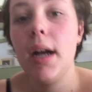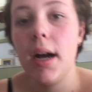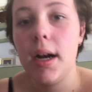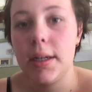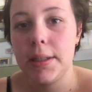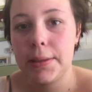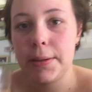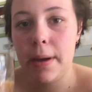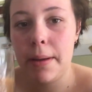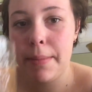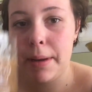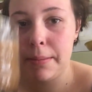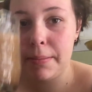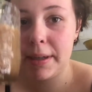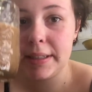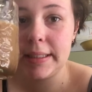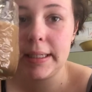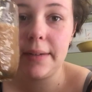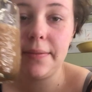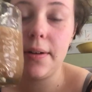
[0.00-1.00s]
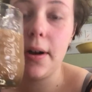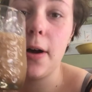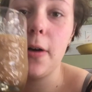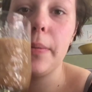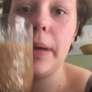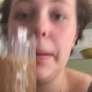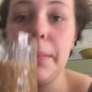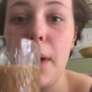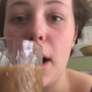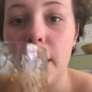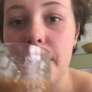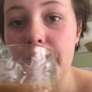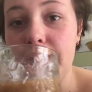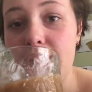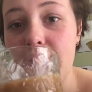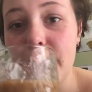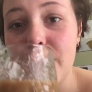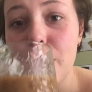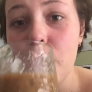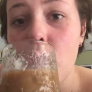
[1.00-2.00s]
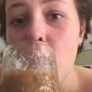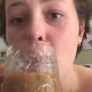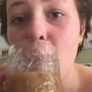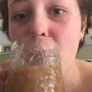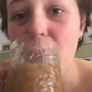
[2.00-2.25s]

Also, I made myself a homemade macchiato.